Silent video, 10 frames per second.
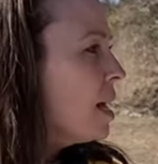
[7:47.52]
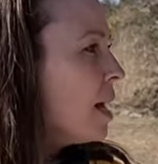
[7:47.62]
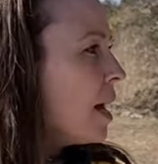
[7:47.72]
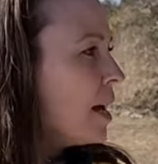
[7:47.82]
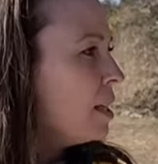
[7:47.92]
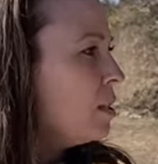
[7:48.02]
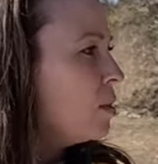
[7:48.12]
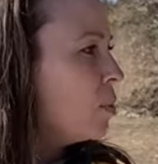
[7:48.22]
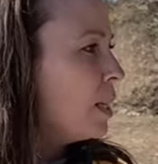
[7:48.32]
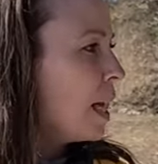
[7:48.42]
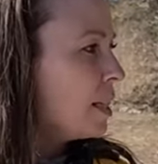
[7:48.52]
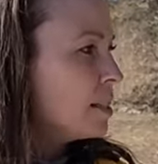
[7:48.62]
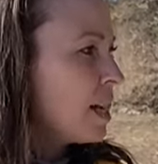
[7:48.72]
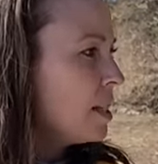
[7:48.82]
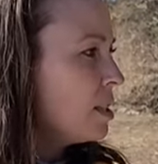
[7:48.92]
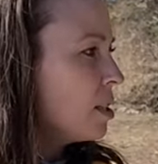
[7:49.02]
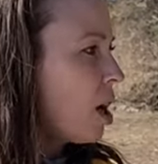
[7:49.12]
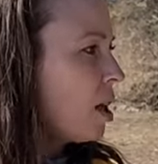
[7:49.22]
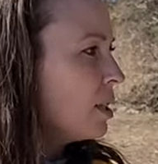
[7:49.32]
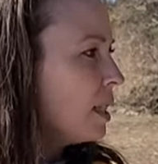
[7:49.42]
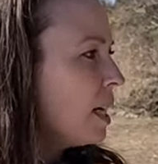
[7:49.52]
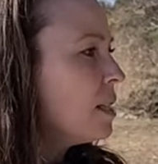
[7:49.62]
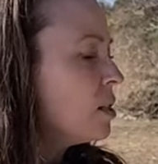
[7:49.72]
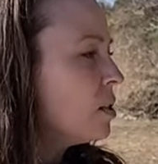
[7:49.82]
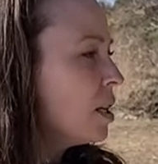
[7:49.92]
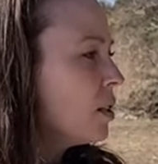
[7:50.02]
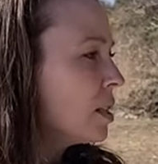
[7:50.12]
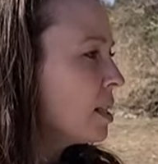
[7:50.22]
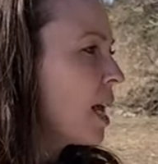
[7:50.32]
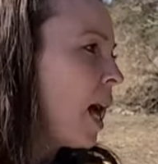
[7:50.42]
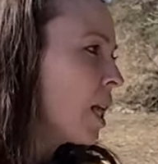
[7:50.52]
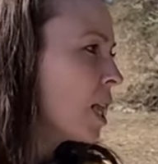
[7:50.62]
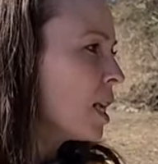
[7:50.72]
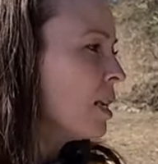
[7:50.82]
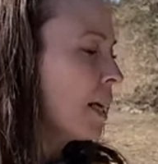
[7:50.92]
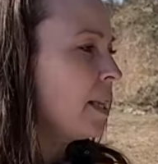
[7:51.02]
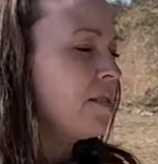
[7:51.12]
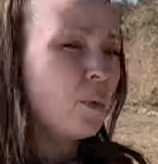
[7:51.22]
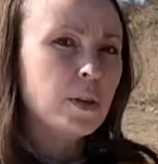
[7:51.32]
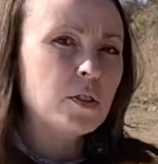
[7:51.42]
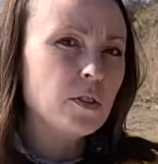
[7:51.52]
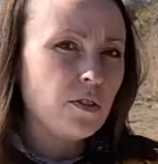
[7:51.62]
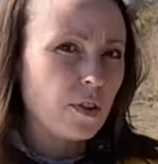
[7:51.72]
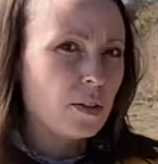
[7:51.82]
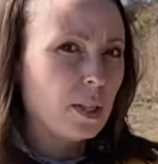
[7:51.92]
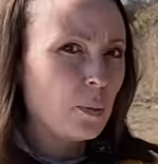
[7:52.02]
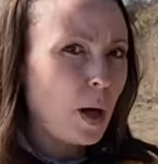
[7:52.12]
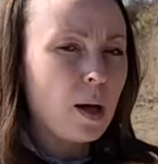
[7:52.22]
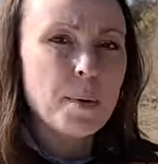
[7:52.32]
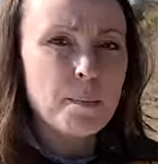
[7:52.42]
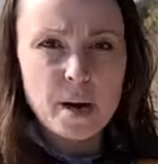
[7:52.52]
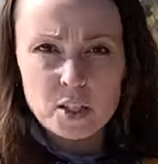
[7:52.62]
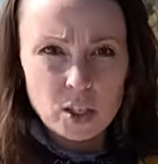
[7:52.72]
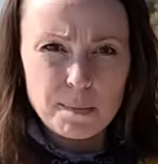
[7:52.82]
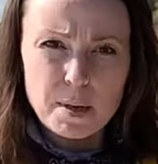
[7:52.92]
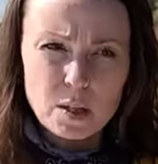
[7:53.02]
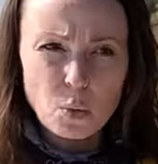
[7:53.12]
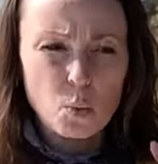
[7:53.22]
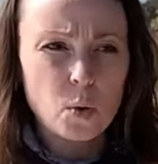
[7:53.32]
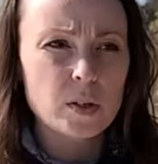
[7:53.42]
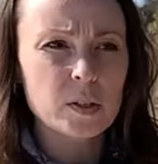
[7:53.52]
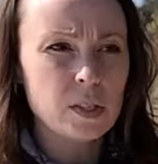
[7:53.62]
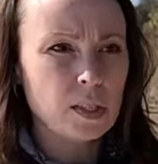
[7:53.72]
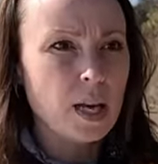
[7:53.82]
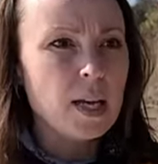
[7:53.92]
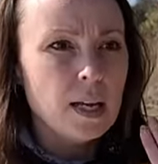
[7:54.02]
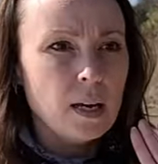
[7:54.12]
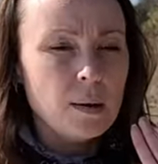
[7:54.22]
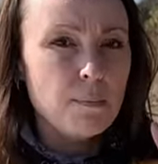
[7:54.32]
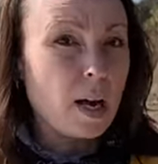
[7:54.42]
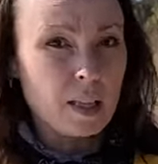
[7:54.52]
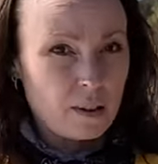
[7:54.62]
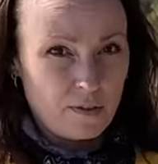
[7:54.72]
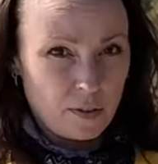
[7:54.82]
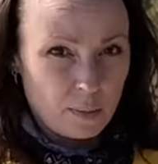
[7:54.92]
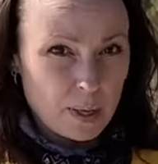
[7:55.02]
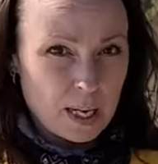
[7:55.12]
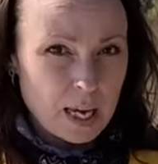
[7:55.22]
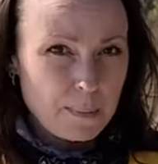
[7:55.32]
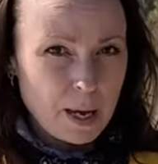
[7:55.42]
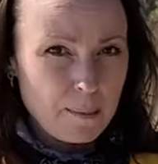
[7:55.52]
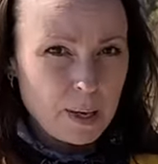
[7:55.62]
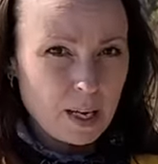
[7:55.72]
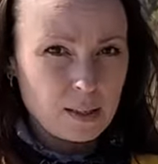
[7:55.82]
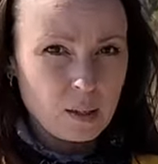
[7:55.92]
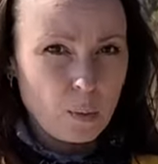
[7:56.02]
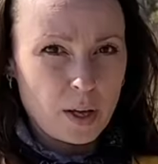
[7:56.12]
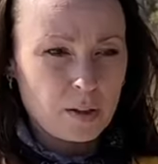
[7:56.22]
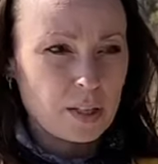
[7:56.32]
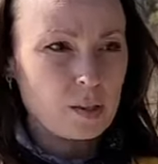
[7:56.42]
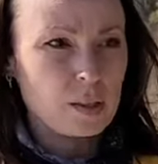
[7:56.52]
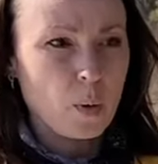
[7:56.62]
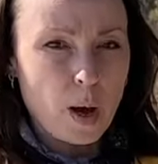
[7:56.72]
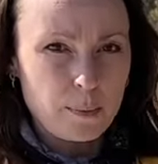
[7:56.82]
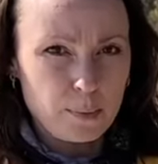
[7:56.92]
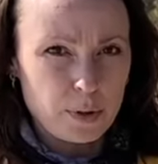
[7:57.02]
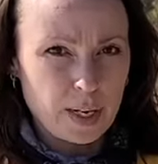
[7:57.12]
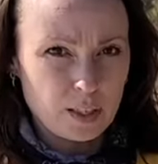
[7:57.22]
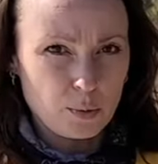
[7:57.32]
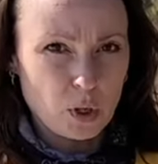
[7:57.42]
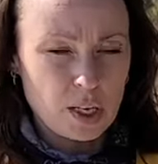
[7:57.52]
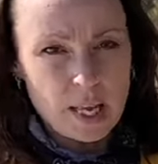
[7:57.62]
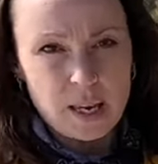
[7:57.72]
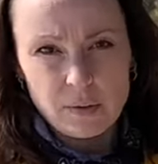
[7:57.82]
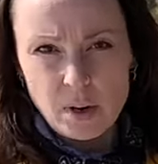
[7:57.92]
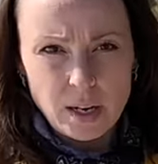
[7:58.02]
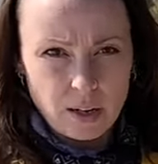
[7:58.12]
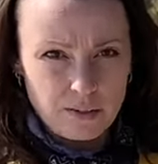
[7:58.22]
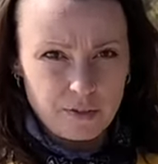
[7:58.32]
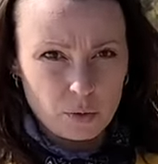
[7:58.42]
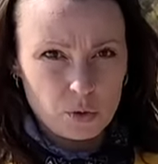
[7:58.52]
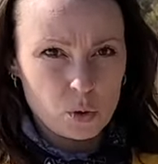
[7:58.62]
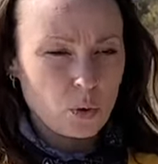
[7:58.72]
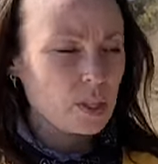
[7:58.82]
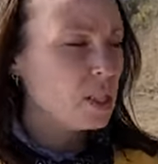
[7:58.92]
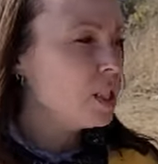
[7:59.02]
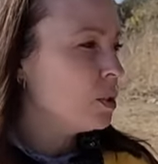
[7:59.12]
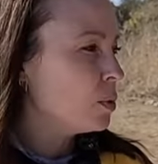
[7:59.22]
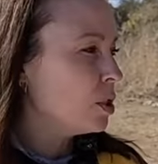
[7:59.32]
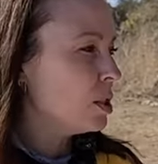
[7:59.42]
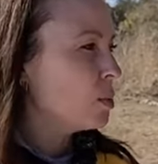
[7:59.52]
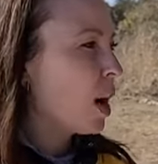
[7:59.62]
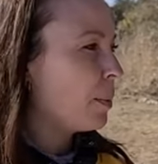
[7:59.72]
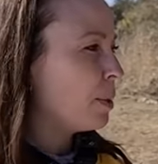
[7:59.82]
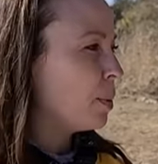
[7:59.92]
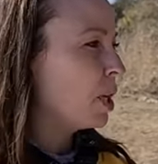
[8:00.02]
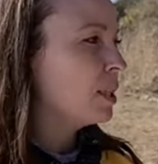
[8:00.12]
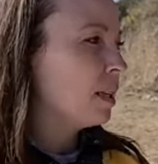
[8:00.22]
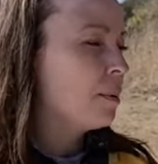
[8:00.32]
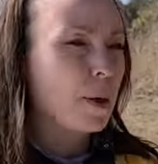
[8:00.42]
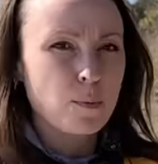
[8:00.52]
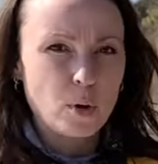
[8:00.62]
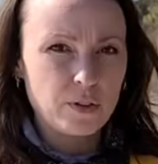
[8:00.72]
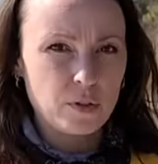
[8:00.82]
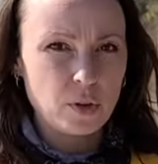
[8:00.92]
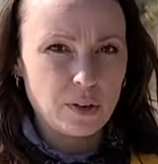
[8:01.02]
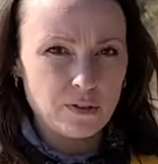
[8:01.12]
and we like the size of the colony so they look healthy like they've wintered fairly well but March can be the worst month for beekeeping because the weather is so unpredictable and they can run out of food sources which is why we put a little bit more food in